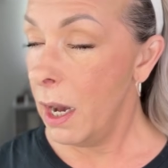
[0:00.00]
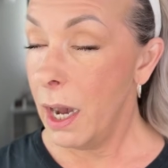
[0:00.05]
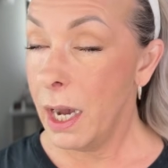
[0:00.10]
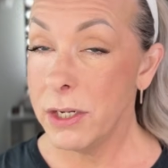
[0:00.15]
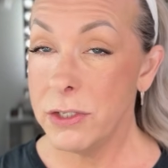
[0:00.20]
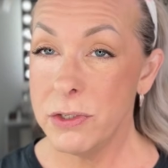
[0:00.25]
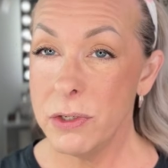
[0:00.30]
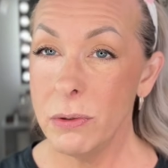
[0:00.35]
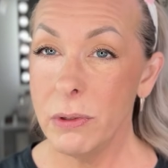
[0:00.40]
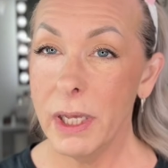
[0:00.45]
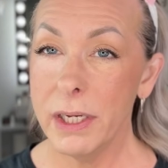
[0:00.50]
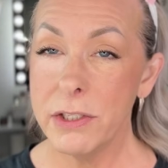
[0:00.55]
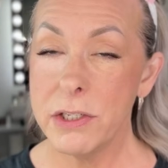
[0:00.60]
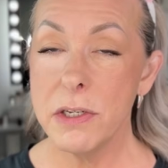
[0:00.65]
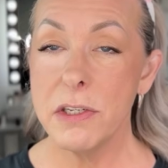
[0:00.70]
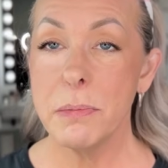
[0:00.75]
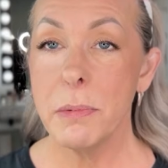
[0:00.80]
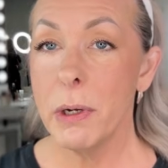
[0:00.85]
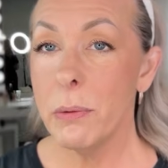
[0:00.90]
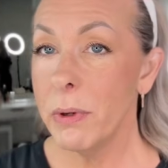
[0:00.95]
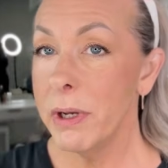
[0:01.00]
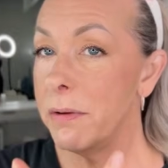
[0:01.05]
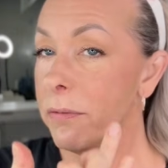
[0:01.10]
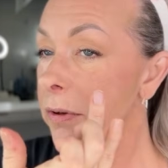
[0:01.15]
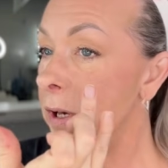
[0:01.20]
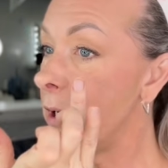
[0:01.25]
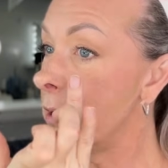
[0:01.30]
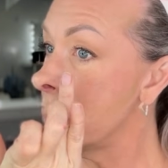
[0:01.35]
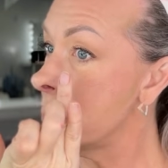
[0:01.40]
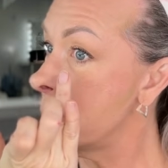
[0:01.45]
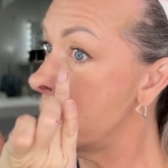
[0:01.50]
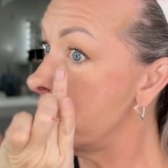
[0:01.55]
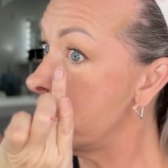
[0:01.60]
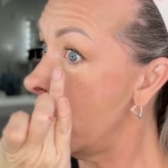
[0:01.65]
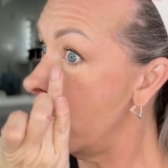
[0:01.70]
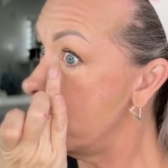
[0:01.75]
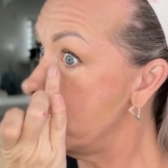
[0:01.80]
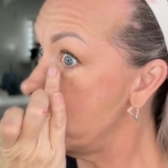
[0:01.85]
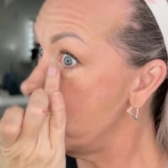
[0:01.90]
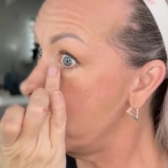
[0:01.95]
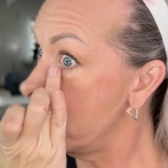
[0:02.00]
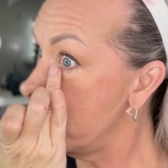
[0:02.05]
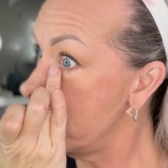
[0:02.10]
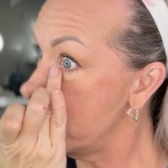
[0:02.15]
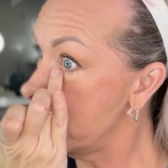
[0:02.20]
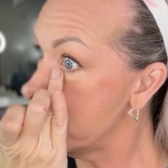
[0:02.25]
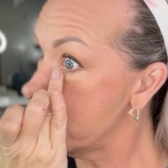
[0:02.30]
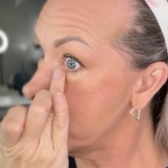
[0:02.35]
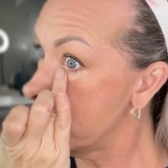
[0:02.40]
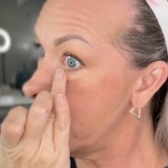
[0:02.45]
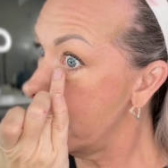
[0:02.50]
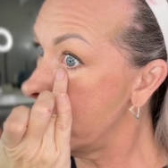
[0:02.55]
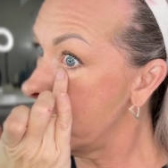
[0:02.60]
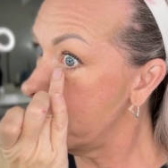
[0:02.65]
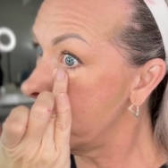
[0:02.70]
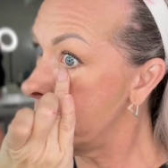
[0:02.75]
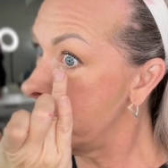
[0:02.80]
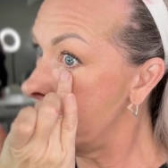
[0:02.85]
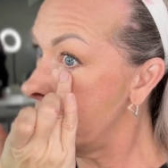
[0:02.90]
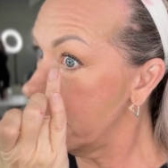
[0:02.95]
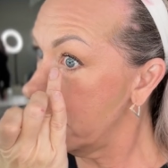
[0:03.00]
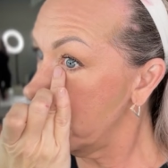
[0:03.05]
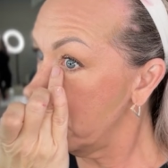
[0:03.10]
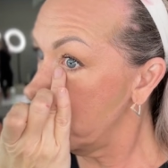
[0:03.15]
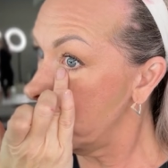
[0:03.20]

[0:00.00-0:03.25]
I do like to use my ring finger sometimes with this like thick,